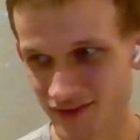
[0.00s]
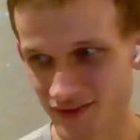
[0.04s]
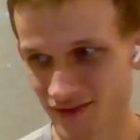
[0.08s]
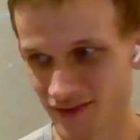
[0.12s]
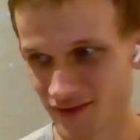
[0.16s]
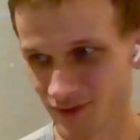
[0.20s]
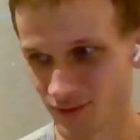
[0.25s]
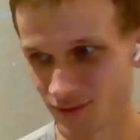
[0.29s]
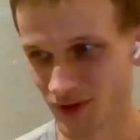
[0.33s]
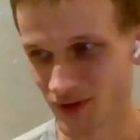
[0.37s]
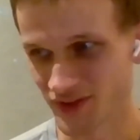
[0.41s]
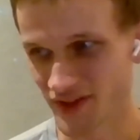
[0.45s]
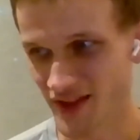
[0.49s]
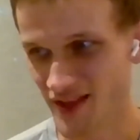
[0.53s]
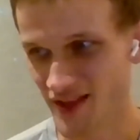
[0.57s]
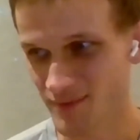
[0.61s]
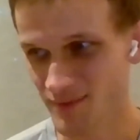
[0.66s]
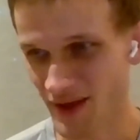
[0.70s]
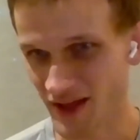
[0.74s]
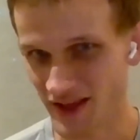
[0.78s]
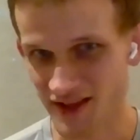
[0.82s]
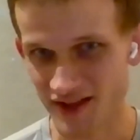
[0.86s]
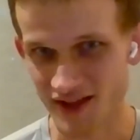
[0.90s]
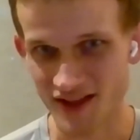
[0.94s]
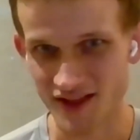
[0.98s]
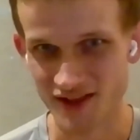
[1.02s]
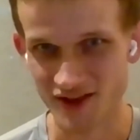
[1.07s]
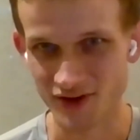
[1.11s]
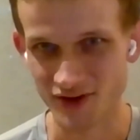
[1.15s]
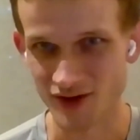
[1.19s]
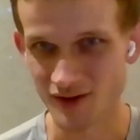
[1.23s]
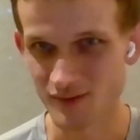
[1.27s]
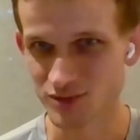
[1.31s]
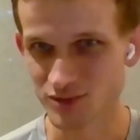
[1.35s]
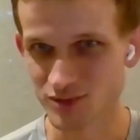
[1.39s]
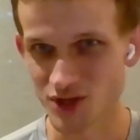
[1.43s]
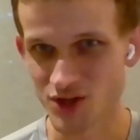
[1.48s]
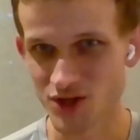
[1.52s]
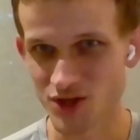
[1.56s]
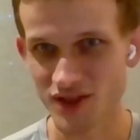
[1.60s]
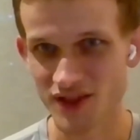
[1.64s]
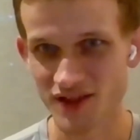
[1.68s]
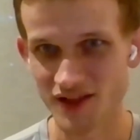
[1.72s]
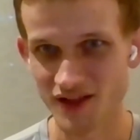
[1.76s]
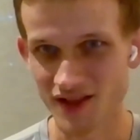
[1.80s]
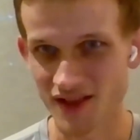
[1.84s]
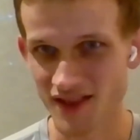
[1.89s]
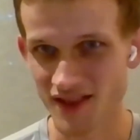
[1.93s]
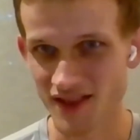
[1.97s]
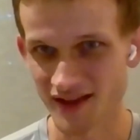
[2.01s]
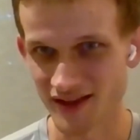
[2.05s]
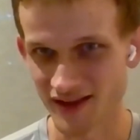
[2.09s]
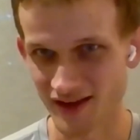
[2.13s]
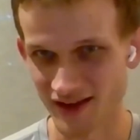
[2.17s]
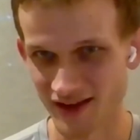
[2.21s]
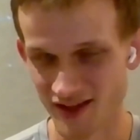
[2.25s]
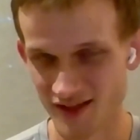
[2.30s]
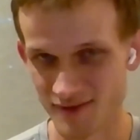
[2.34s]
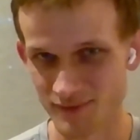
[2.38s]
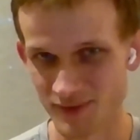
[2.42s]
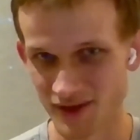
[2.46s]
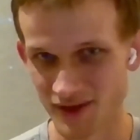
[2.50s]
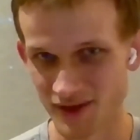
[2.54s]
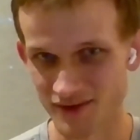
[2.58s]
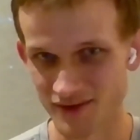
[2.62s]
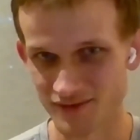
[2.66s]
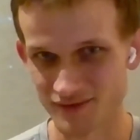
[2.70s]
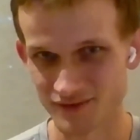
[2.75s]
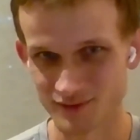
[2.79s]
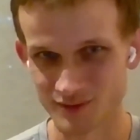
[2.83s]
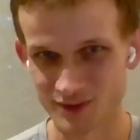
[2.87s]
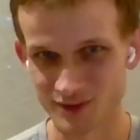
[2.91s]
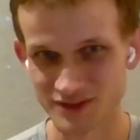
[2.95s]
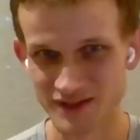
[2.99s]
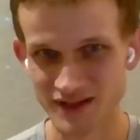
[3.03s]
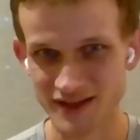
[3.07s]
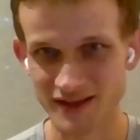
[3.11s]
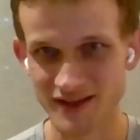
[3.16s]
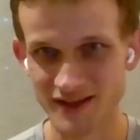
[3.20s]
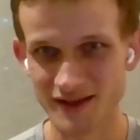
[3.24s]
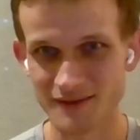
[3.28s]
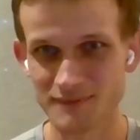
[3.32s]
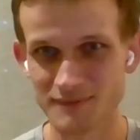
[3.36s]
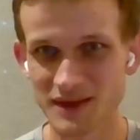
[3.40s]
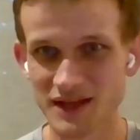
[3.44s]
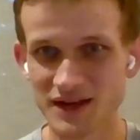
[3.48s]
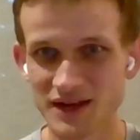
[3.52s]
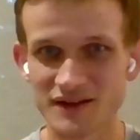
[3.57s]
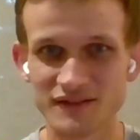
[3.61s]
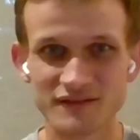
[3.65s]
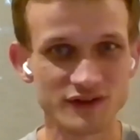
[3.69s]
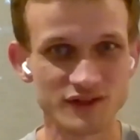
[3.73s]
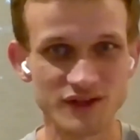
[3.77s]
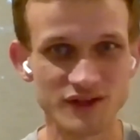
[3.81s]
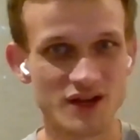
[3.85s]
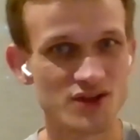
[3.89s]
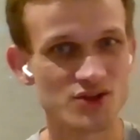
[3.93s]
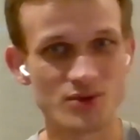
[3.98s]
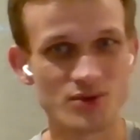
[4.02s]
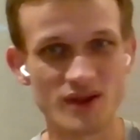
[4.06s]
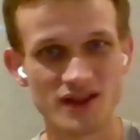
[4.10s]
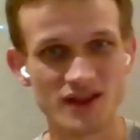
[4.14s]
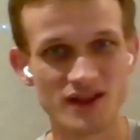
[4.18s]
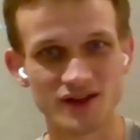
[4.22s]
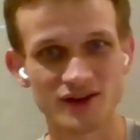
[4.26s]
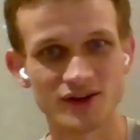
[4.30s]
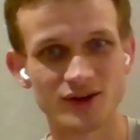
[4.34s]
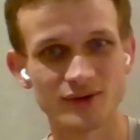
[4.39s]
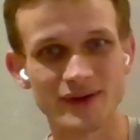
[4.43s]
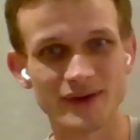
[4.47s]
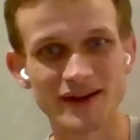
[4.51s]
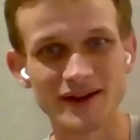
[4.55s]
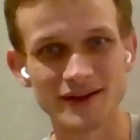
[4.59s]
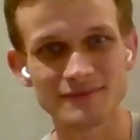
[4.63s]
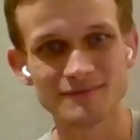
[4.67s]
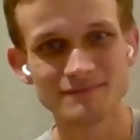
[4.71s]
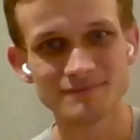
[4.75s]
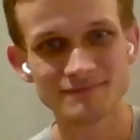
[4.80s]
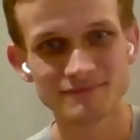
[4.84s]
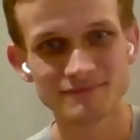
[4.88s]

what the space has accomplished since then has been really meaningful and interesting already.